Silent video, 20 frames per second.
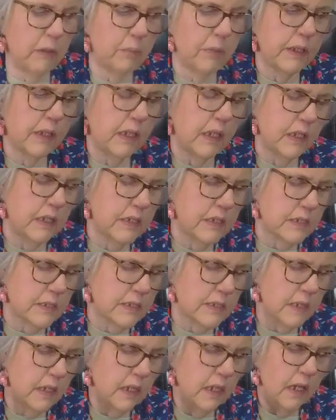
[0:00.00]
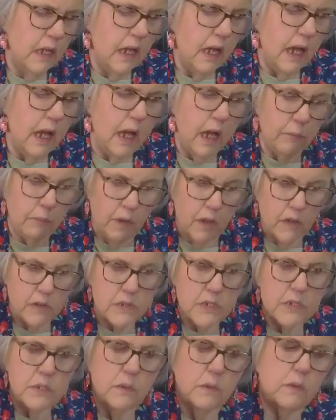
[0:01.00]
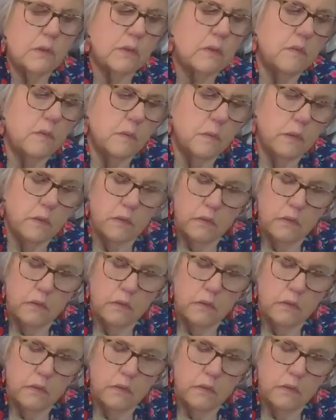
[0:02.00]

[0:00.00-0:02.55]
because I'm also going to do a little